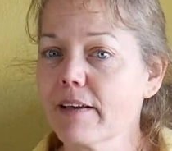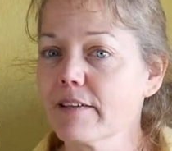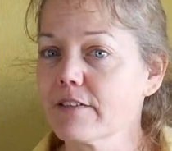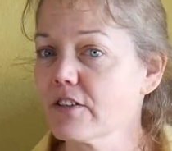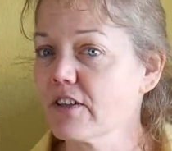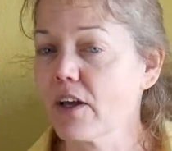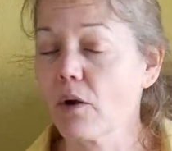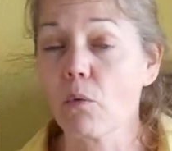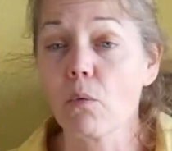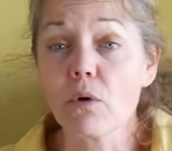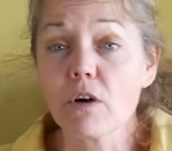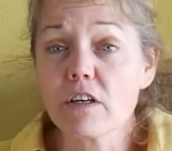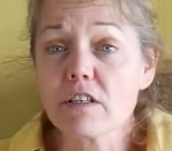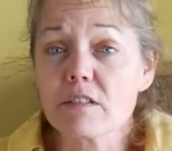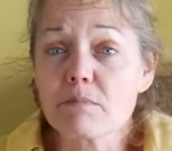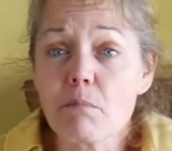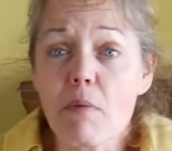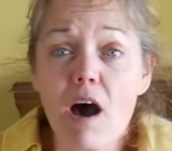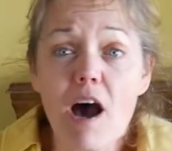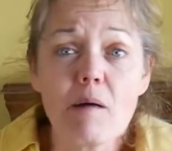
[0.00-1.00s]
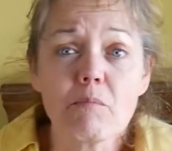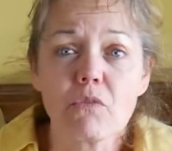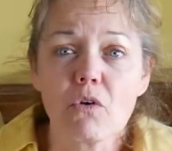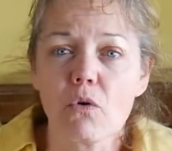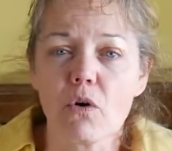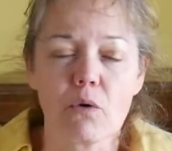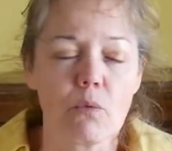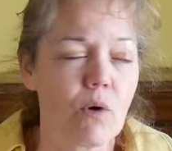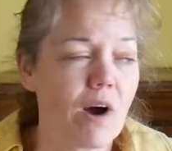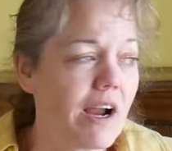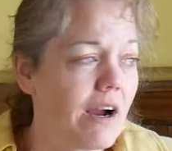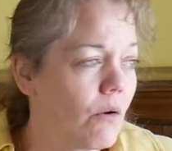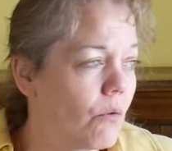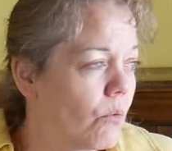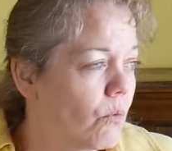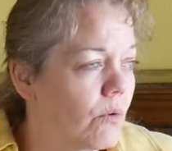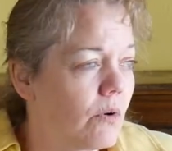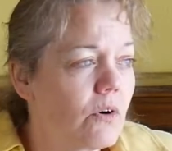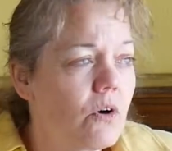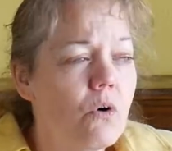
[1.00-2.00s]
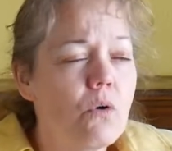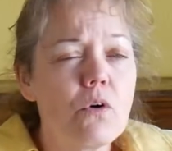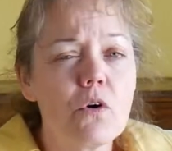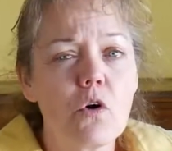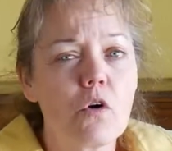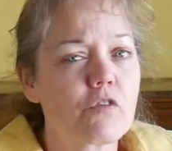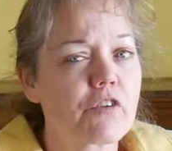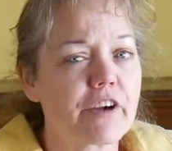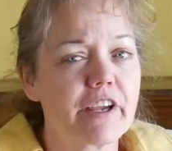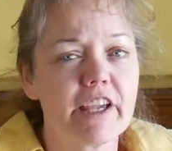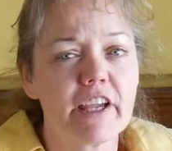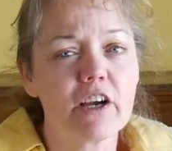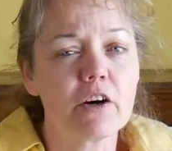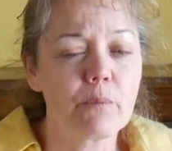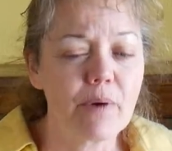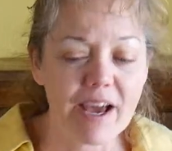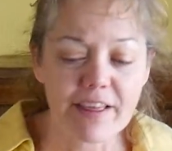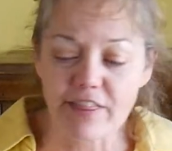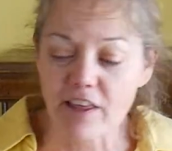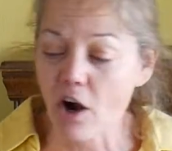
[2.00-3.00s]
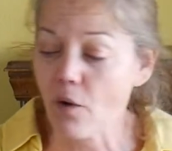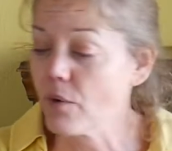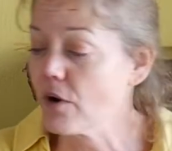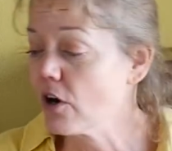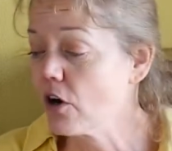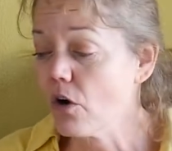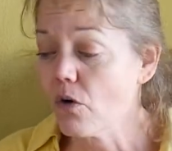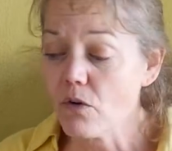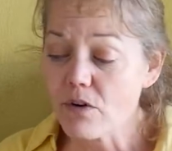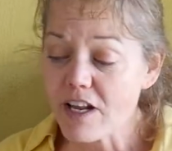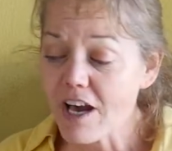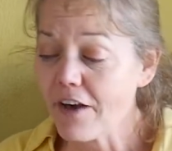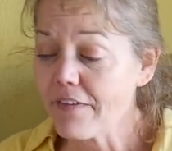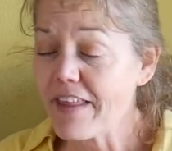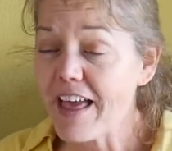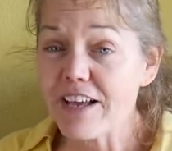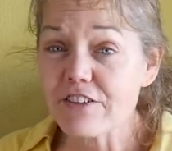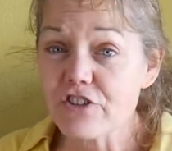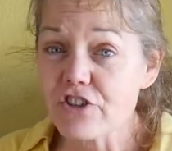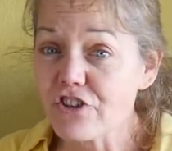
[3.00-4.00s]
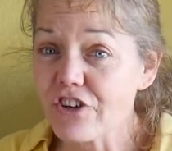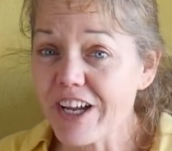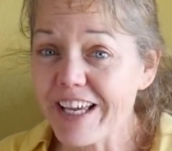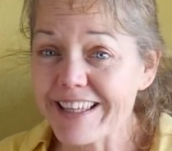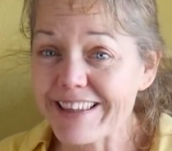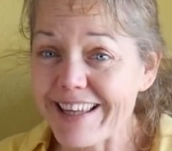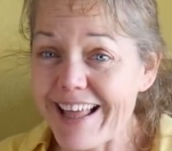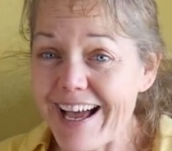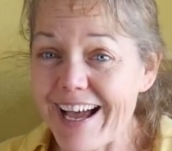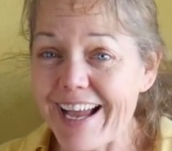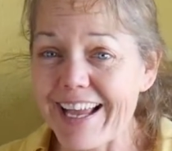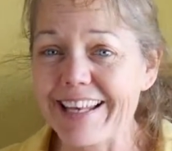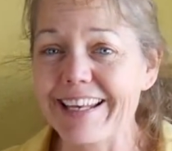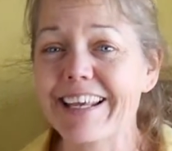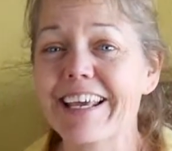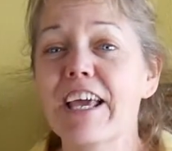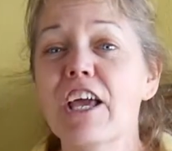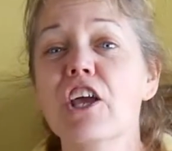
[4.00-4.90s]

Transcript: Because they're like, where's mom going? Why? We're going over here. I thought we were going down that straight line.